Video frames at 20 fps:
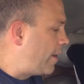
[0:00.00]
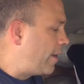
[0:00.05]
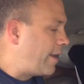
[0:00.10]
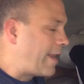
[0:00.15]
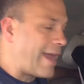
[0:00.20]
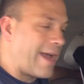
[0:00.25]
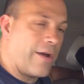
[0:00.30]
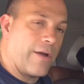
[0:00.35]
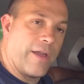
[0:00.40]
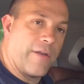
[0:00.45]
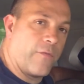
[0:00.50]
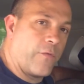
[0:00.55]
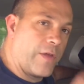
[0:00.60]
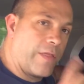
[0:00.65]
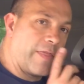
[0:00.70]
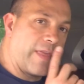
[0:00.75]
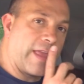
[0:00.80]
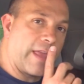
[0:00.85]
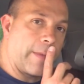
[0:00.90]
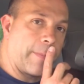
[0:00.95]
Now, if we
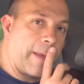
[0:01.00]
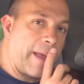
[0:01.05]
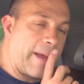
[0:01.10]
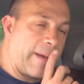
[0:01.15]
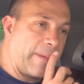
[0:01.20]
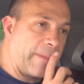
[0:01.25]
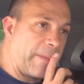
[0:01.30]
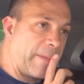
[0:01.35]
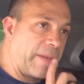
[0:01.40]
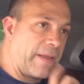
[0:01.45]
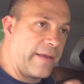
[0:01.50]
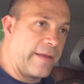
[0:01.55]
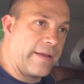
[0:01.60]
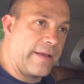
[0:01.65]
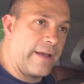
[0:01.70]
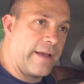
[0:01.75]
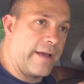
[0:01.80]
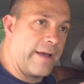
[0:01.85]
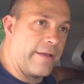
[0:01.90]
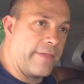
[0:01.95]
think about
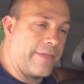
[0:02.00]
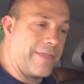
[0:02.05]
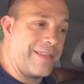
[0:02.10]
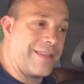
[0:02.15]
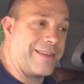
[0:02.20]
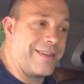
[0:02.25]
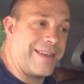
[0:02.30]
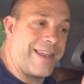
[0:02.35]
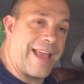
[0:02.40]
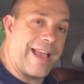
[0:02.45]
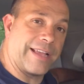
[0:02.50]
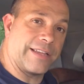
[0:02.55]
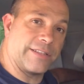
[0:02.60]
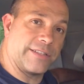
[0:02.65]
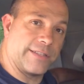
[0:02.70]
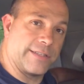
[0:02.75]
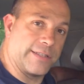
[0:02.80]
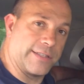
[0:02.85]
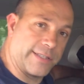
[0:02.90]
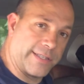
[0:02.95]
the
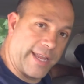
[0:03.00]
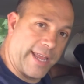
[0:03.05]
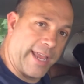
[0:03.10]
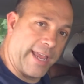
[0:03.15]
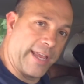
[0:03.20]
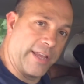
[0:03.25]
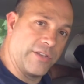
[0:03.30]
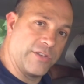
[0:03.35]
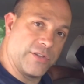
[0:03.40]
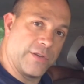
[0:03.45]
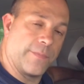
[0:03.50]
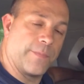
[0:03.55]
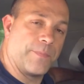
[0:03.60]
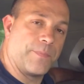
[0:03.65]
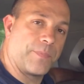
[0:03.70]
next stage